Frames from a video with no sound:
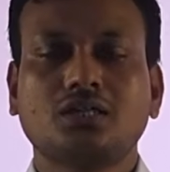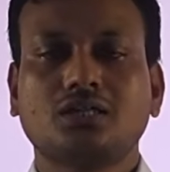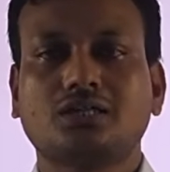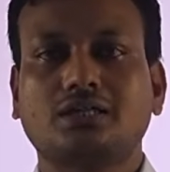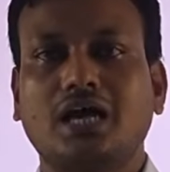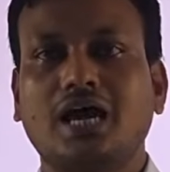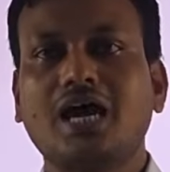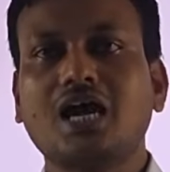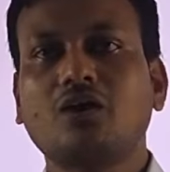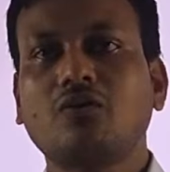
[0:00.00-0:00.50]

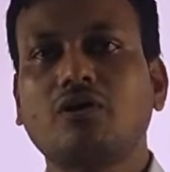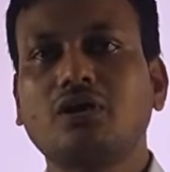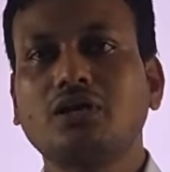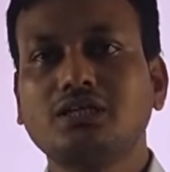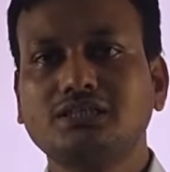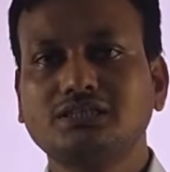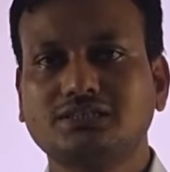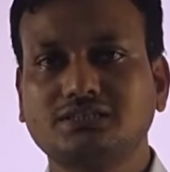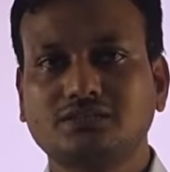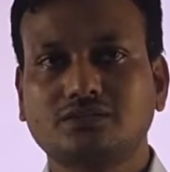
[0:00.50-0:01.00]
third one
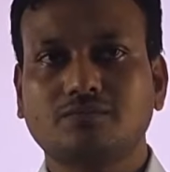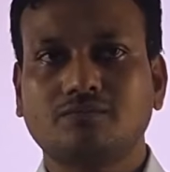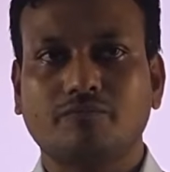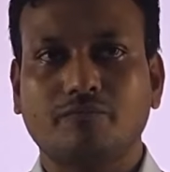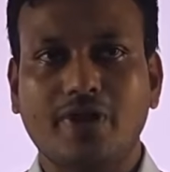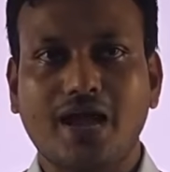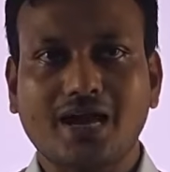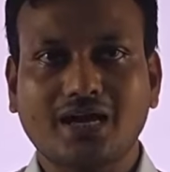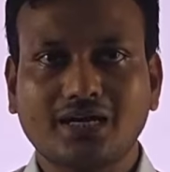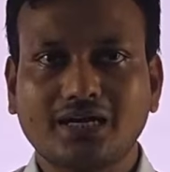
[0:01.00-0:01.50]
is
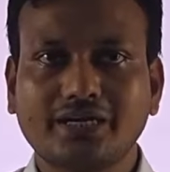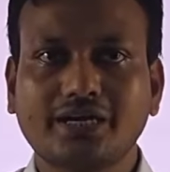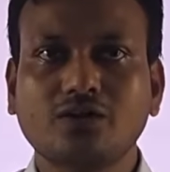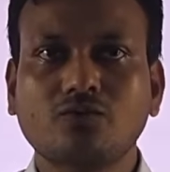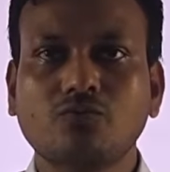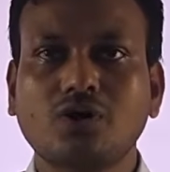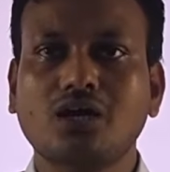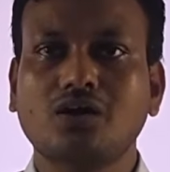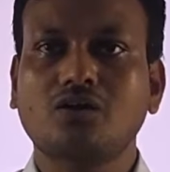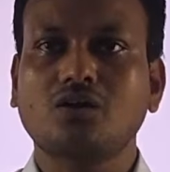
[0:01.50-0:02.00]
magnetic
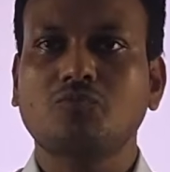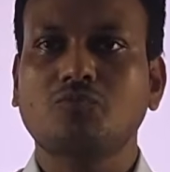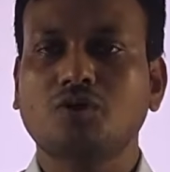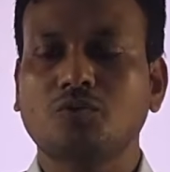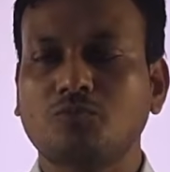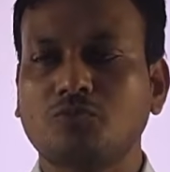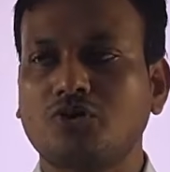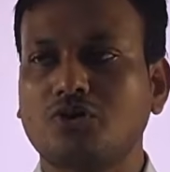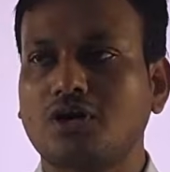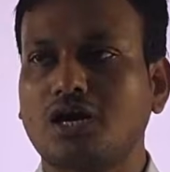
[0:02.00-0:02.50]
quantum number,